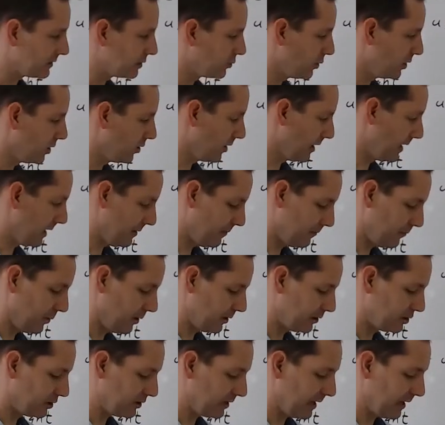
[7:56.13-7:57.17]
So we go ahead and
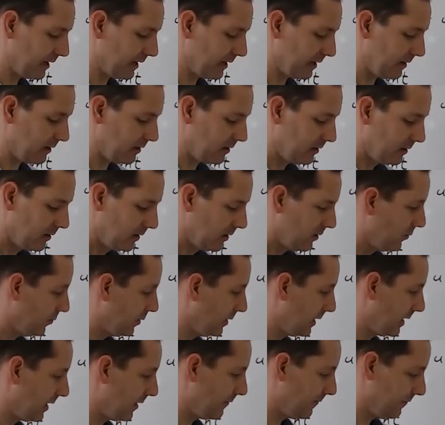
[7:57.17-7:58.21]
punch that in.
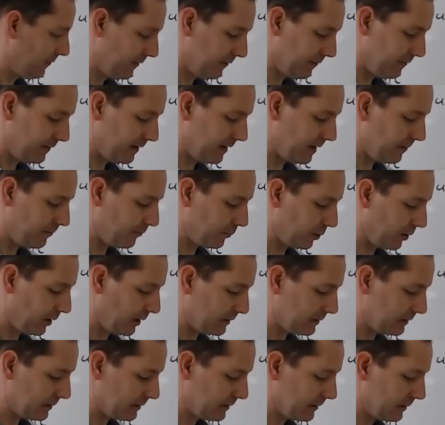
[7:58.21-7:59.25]
We got 50
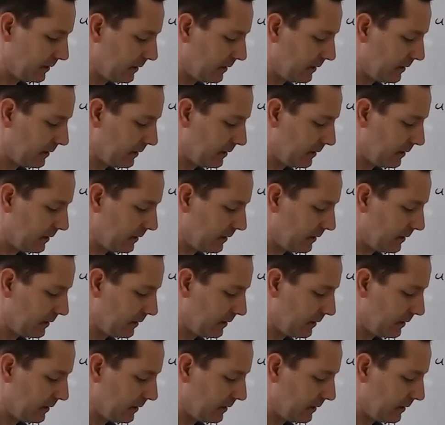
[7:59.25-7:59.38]
plus